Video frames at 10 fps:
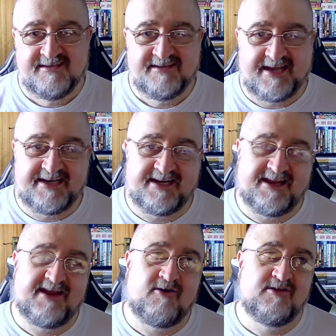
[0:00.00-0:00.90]
And
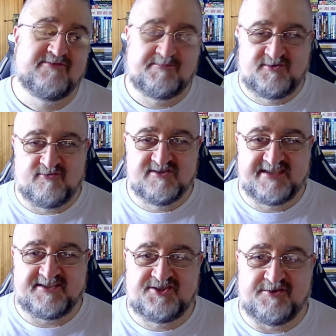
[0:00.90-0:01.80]
all the Rip Torn's
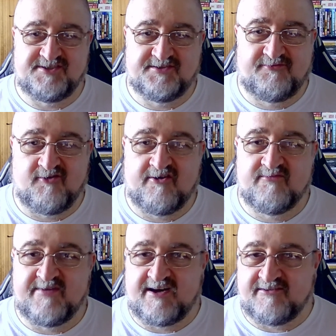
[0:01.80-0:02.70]
excuses for
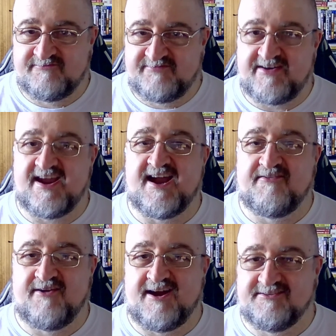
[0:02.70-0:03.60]
him are very
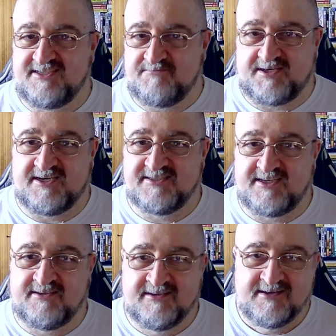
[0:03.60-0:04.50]
half-hearted because
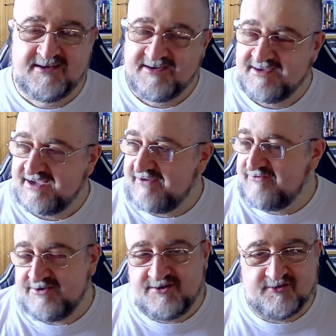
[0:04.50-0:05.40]

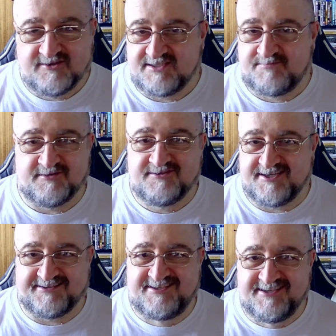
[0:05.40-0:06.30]
everyone knows it's
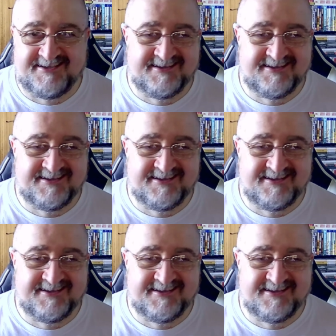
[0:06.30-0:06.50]
bullshit.